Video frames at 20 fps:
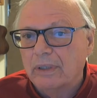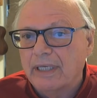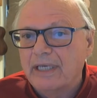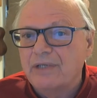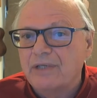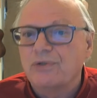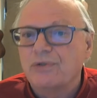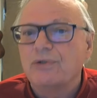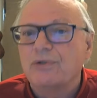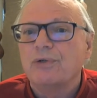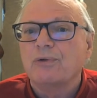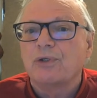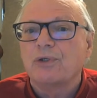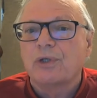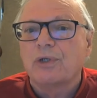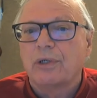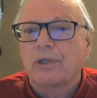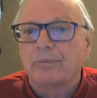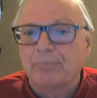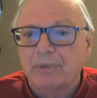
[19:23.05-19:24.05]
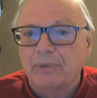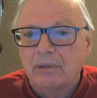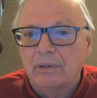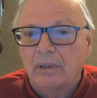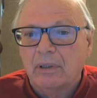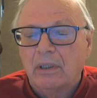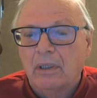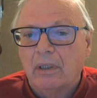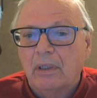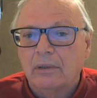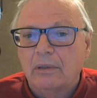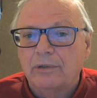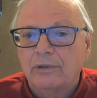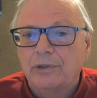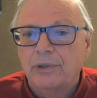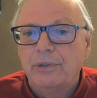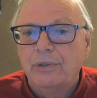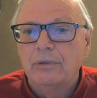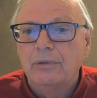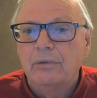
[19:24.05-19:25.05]
He's usurped
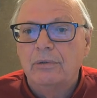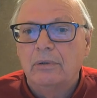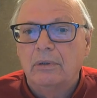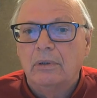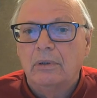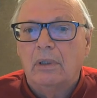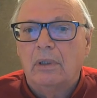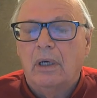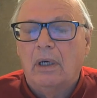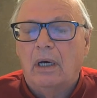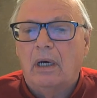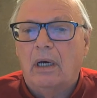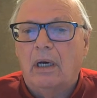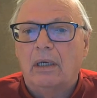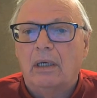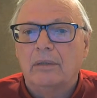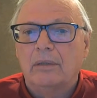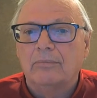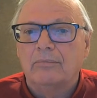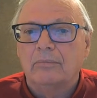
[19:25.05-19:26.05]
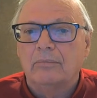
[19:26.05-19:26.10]
to uh,